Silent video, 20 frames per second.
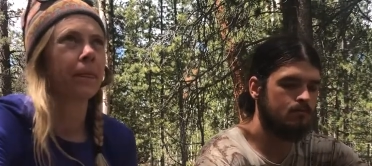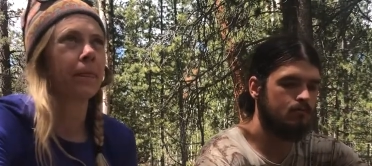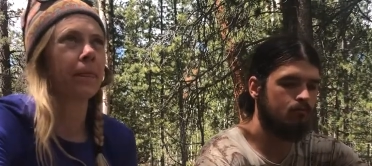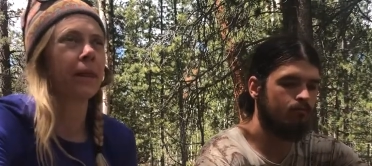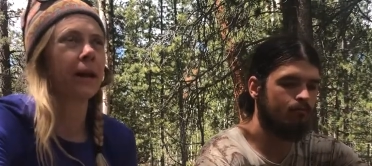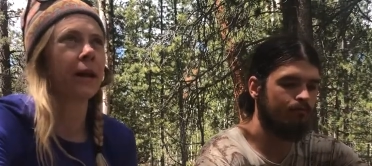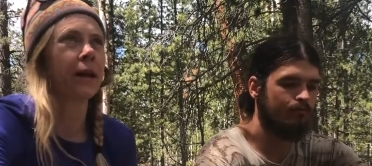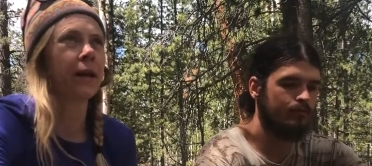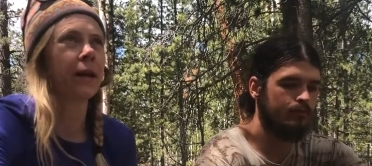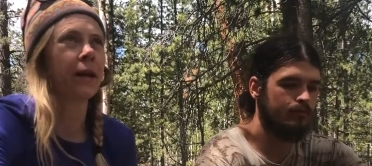
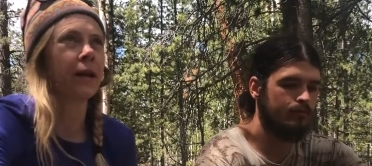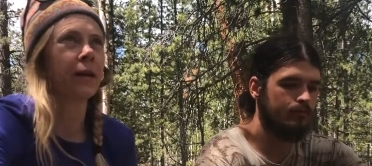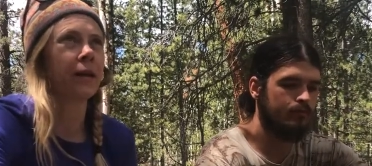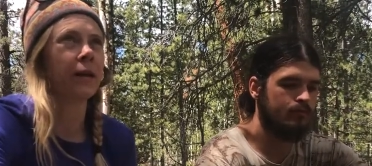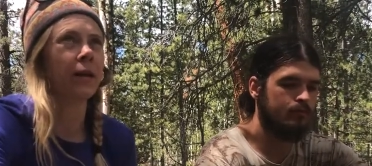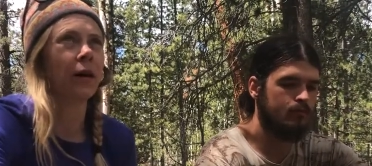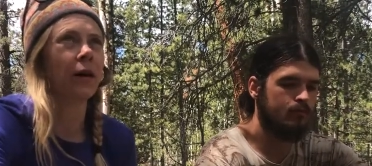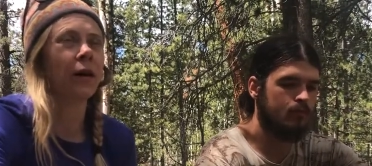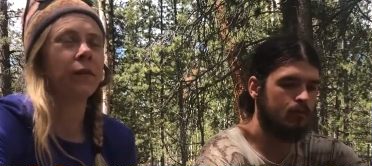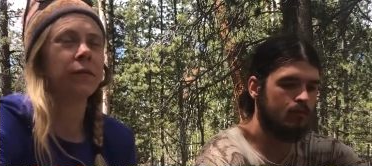Speaker 1: they
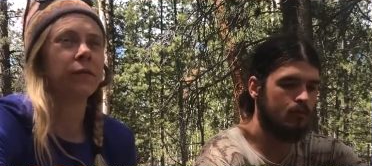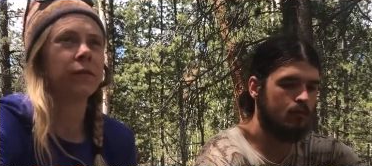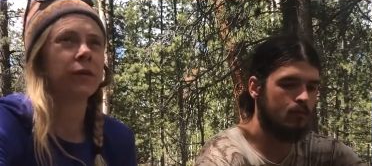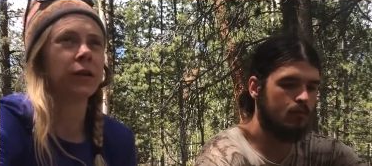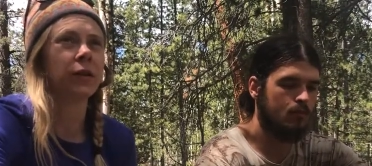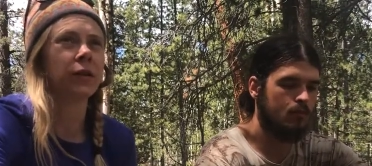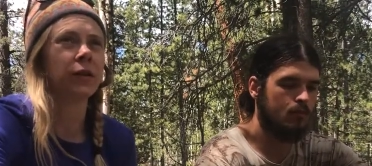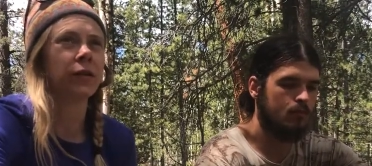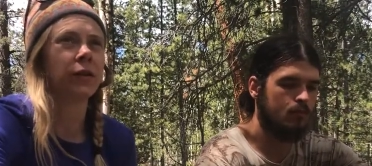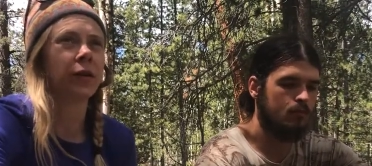
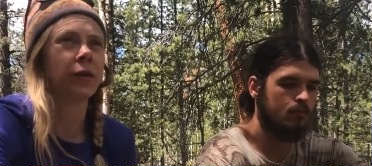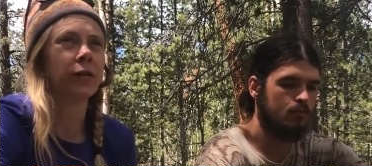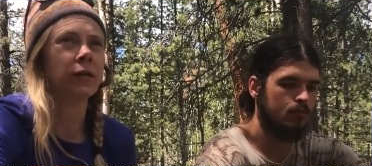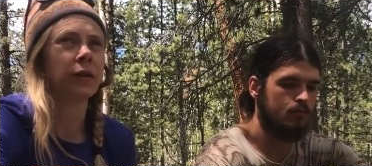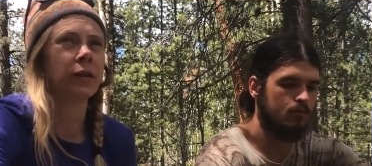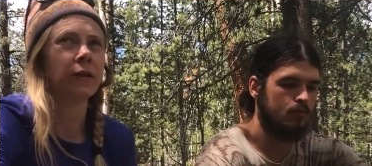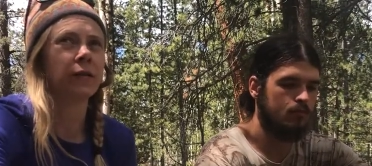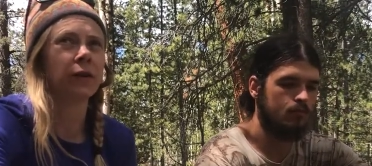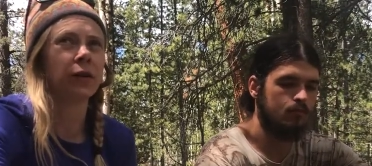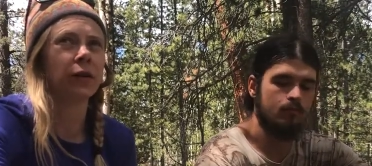often don't
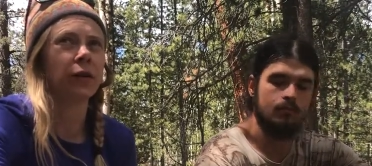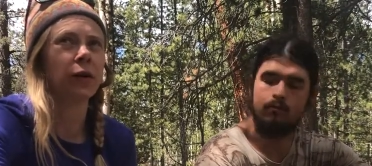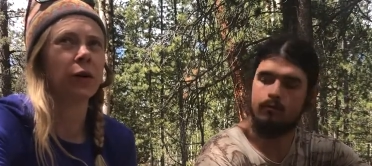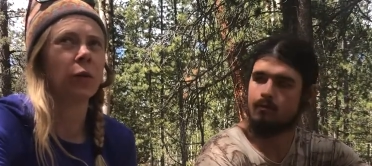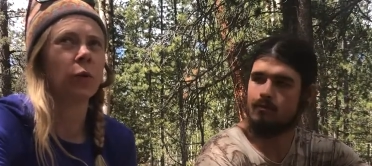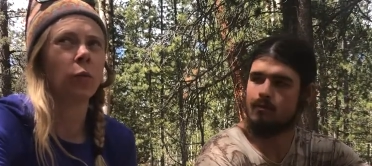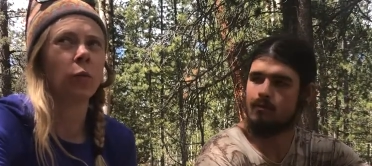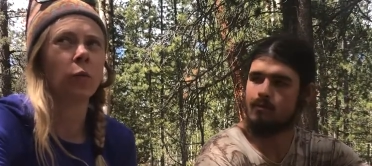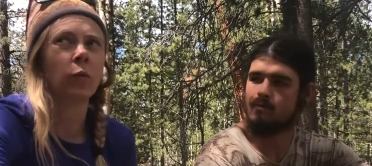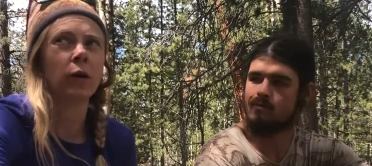even
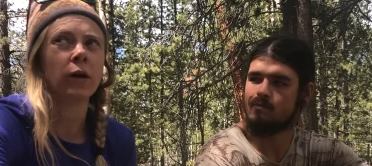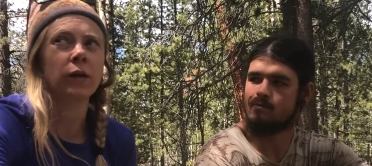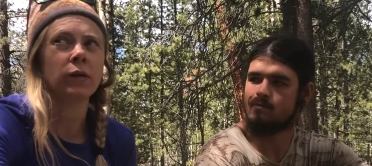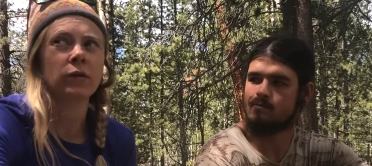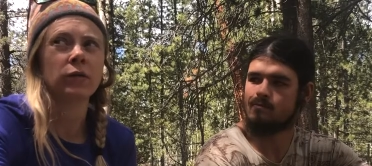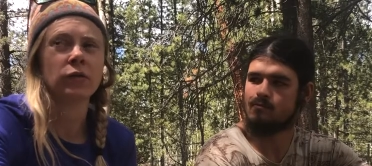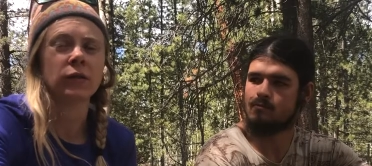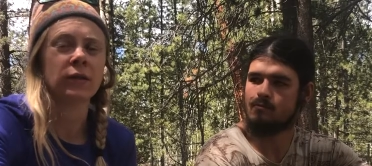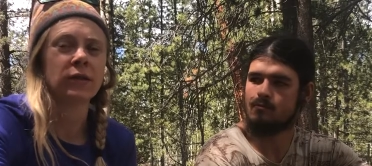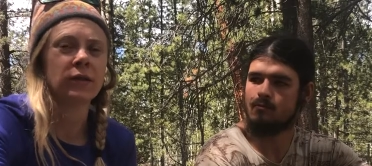know what
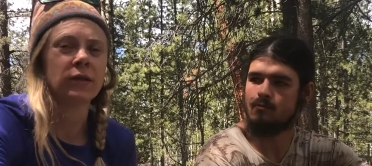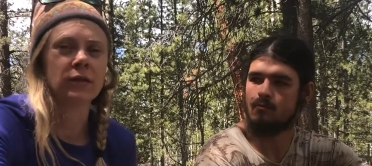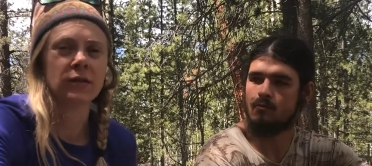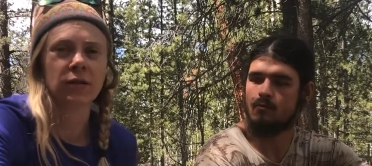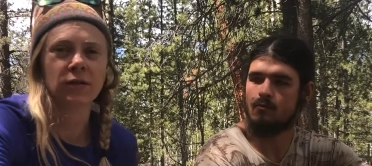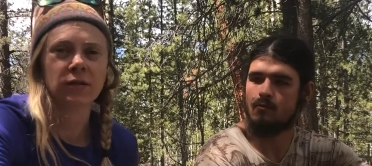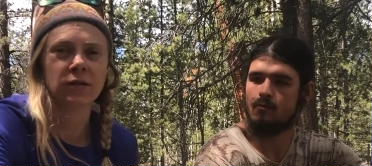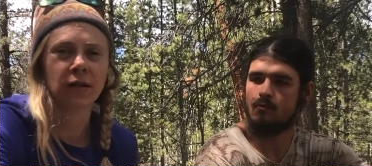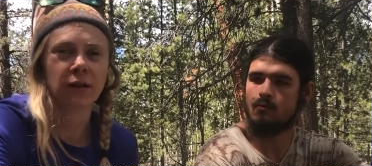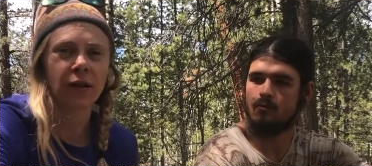trees they're
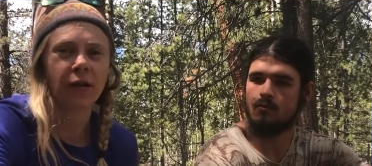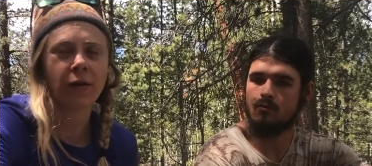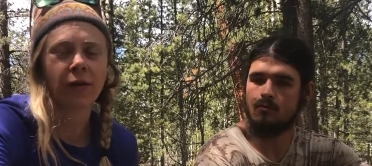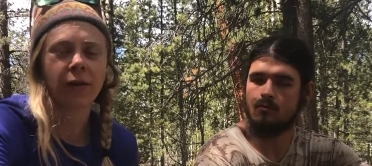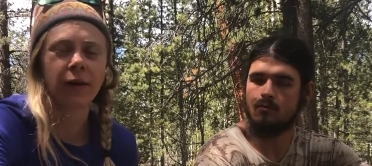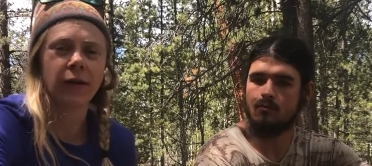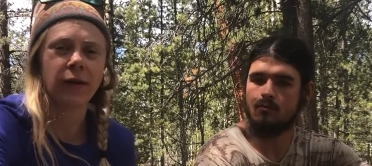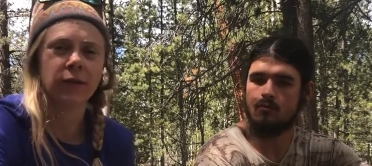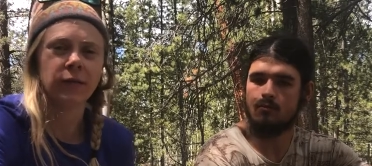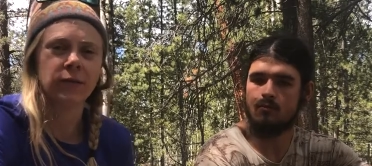sitting
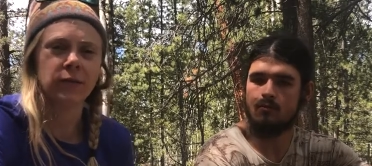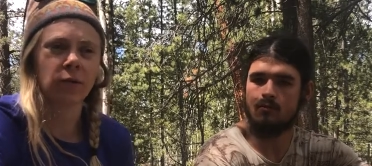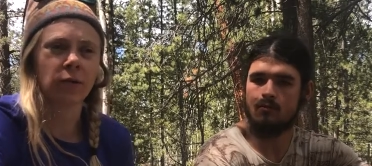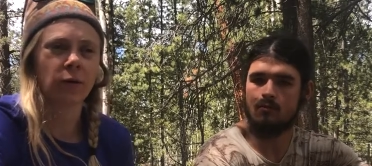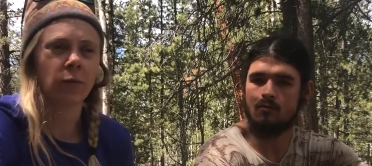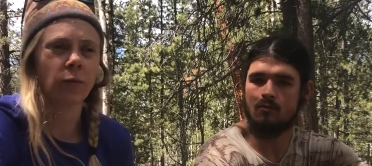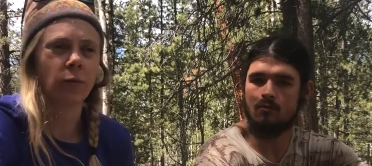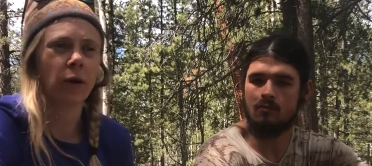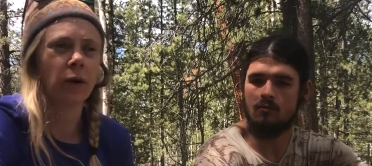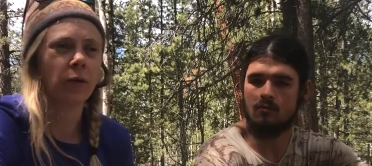around or
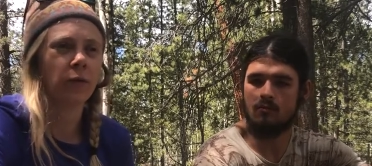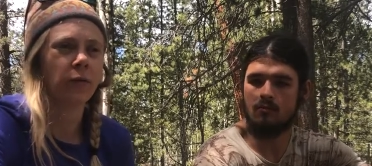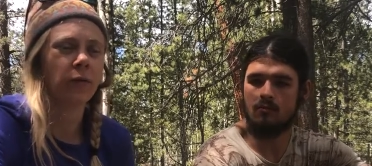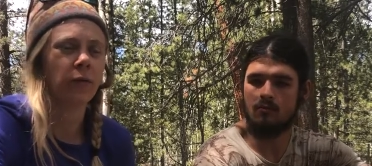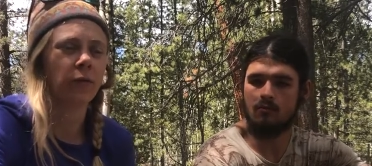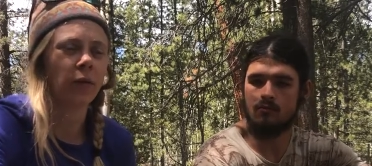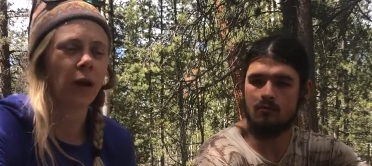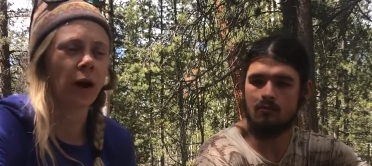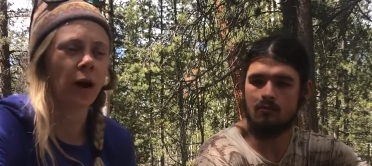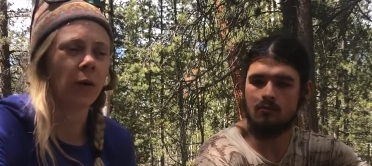what
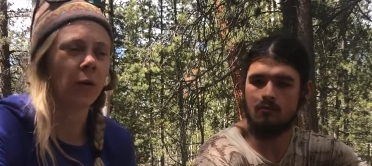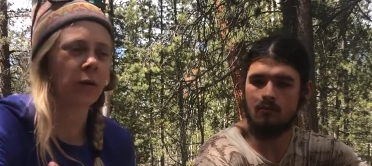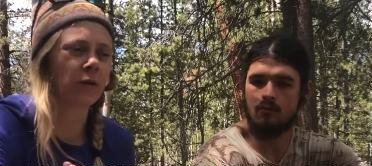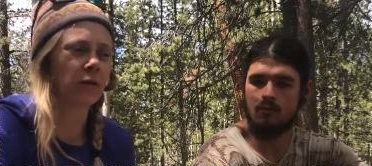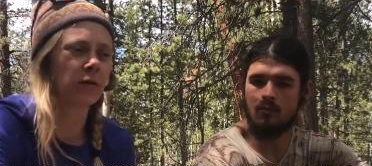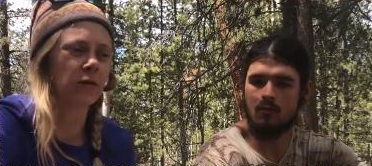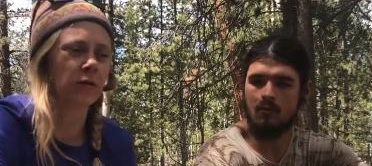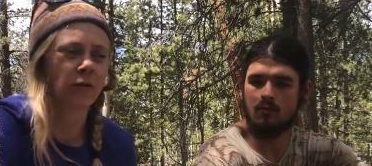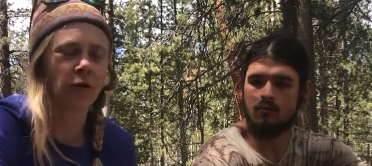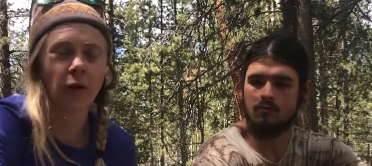
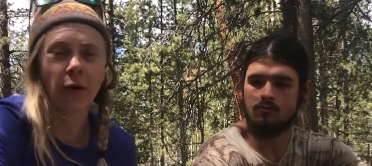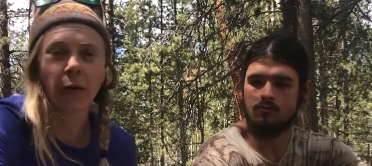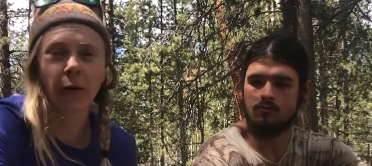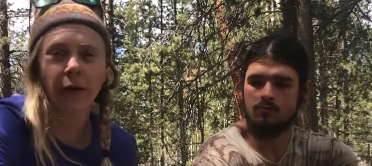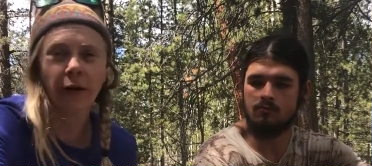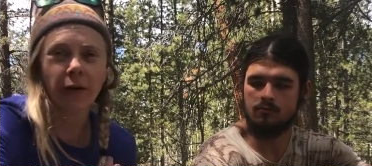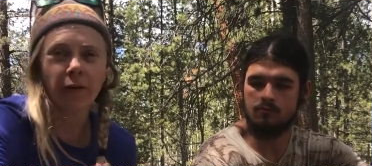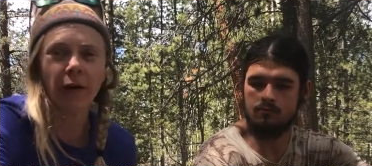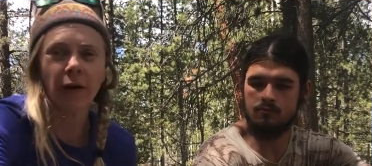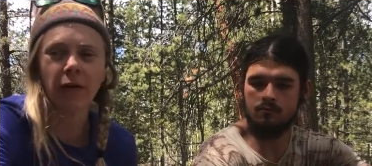flowers are growing
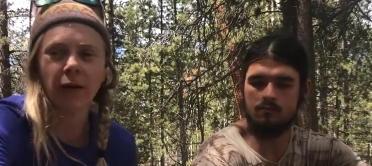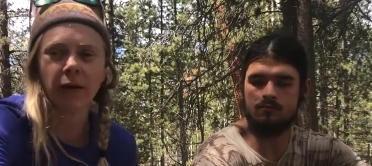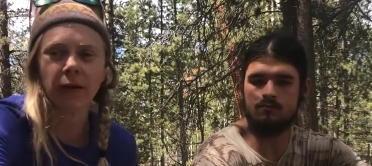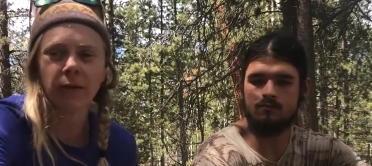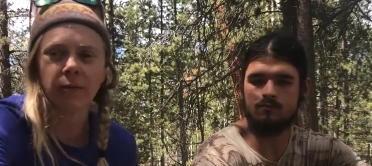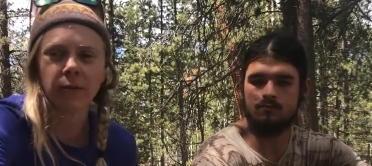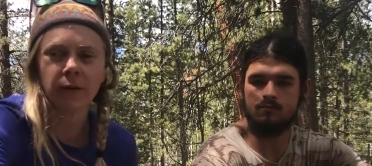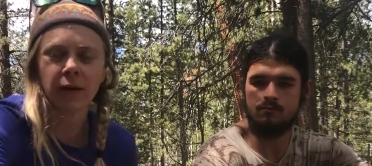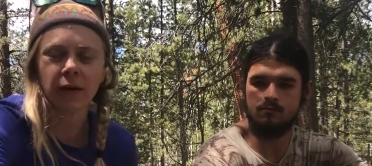around them